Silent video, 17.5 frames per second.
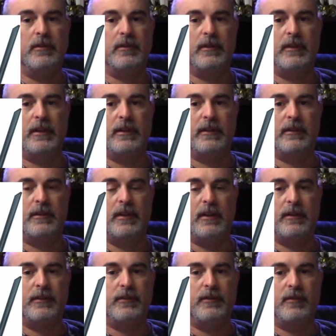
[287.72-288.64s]
that
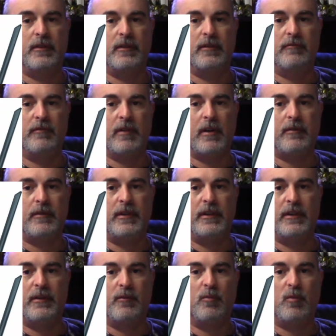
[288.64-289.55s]
does the routing
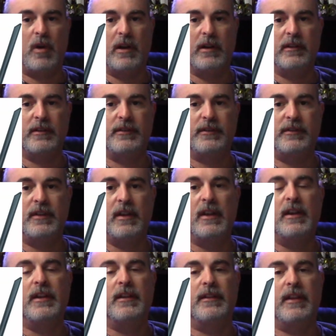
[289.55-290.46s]
and wireless,
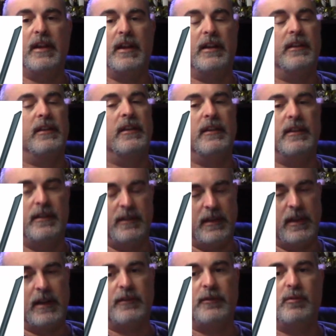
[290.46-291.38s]
then
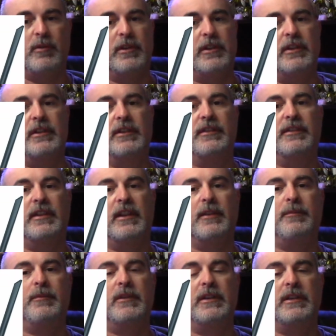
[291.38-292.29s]
that's where you can set
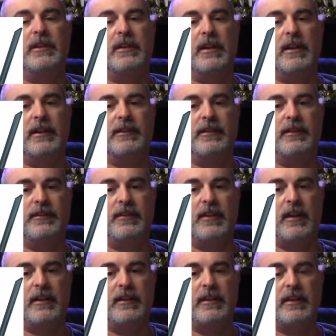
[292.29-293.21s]
up the
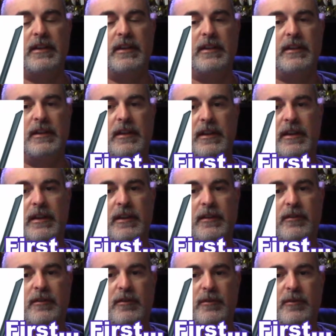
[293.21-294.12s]
SSID and
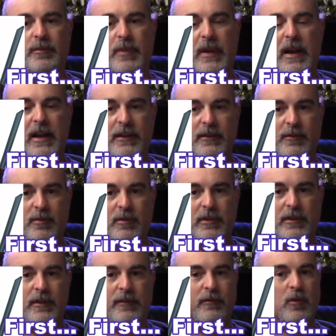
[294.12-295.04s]
new password.
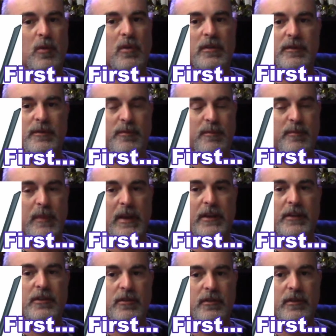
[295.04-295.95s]
And of course, make
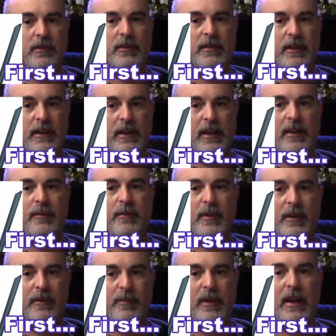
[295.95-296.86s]
sure the name
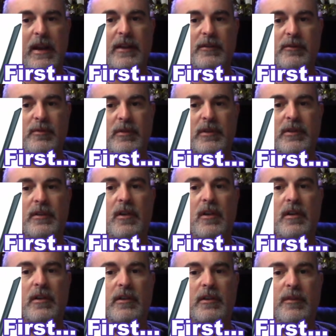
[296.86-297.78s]
and password
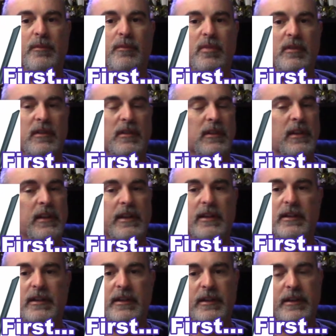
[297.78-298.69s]
are
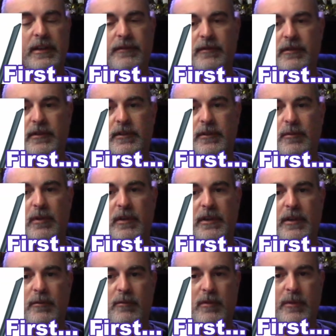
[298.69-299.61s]
completely different to what
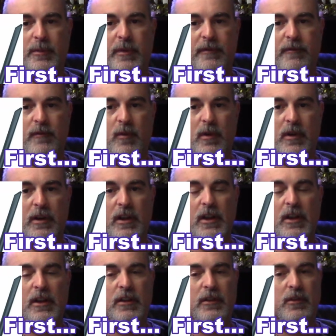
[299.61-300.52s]
they were before.
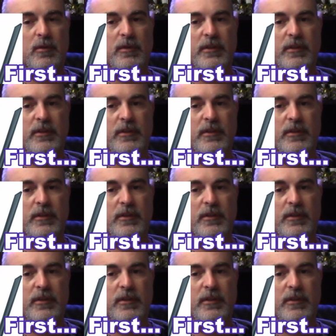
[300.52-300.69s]
Don't